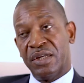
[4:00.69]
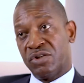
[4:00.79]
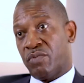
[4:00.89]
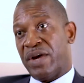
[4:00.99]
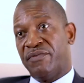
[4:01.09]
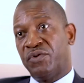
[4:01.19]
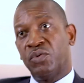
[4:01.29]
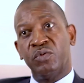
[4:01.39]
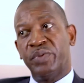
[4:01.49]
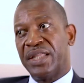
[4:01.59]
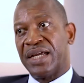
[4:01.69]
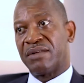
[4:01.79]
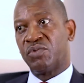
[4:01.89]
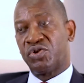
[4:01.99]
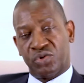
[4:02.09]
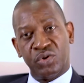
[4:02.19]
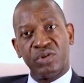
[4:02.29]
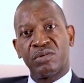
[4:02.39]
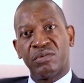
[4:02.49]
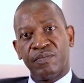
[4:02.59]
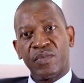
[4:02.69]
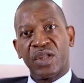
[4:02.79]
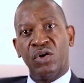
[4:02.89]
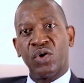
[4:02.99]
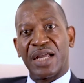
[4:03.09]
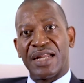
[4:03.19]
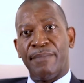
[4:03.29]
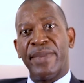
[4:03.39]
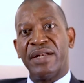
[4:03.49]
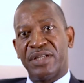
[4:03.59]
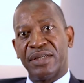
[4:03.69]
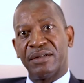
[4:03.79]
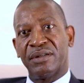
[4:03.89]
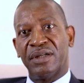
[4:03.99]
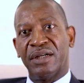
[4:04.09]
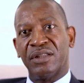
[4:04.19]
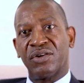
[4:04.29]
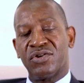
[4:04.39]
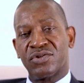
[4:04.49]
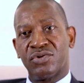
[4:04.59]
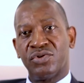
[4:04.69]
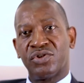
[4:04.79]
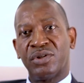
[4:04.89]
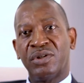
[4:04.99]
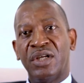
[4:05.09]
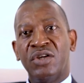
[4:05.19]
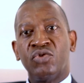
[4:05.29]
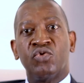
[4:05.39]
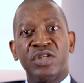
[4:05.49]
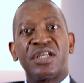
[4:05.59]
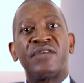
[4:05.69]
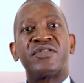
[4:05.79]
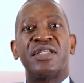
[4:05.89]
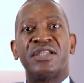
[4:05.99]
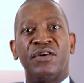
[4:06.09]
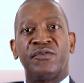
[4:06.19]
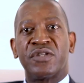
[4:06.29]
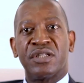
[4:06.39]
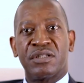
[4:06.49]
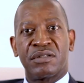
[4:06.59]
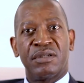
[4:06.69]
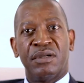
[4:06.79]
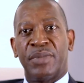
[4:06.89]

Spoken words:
So my view would be that we should look at amending the Constitution to reserve certain offices,